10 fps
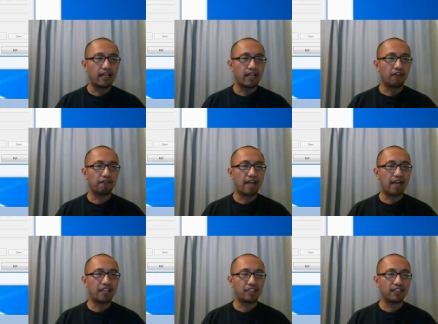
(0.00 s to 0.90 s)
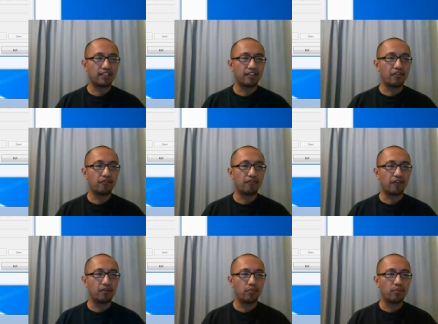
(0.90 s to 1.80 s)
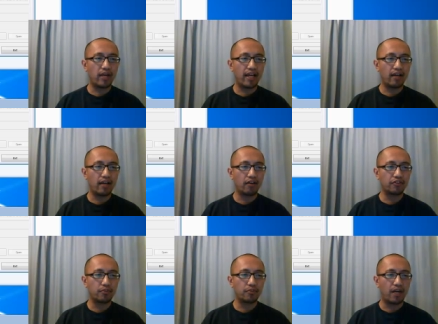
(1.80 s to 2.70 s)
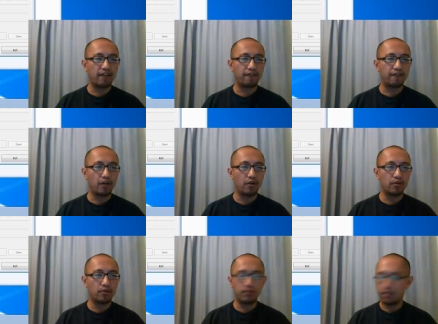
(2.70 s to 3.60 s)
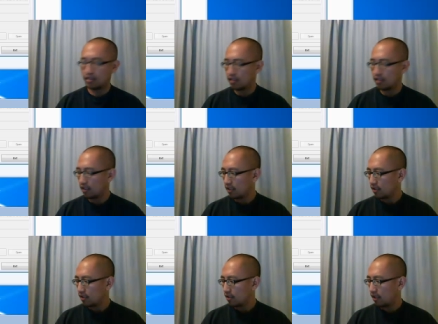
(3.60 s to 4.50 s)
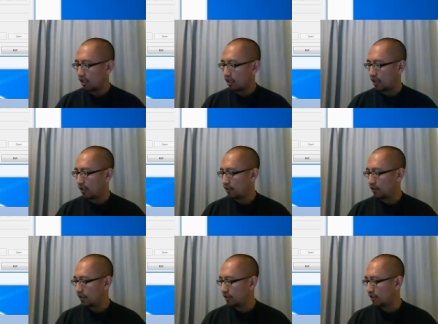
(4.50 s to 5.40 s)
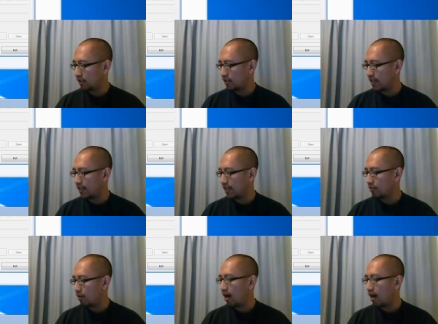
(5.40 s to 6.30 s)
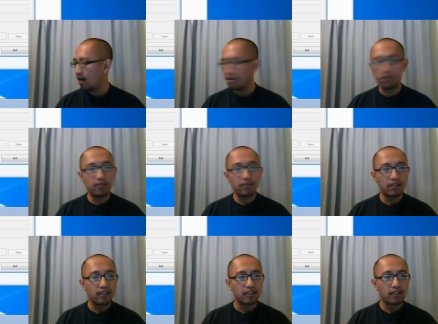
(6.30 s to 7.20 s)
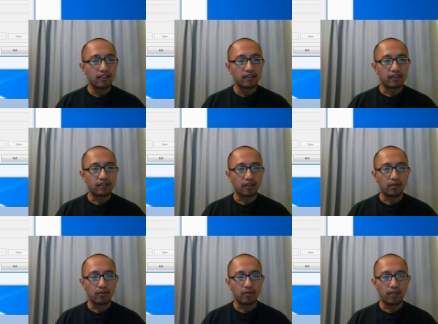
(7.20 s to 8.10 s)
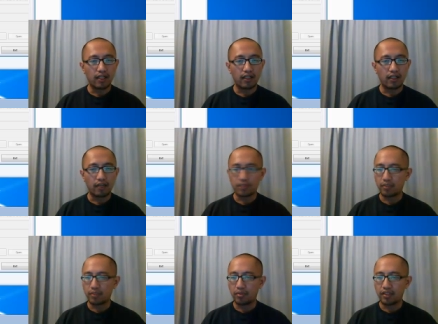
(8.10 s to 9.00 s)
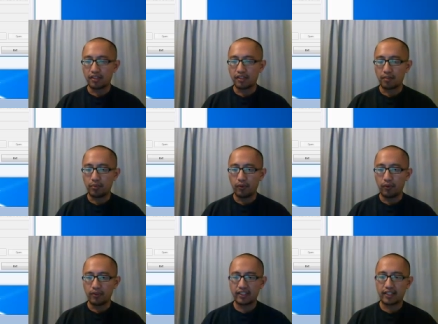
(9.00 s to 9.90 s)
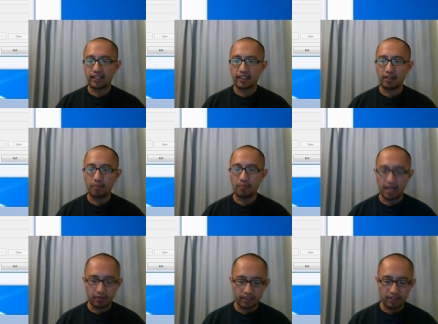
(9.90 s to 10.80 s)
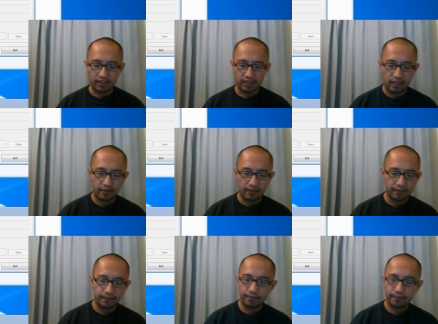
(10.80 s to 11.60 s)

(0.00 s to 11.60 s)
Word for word: now flashing the new firmware onto my phone uh, it's gonna take a while so uh, I'm gonna put this on pause and then come back when it's done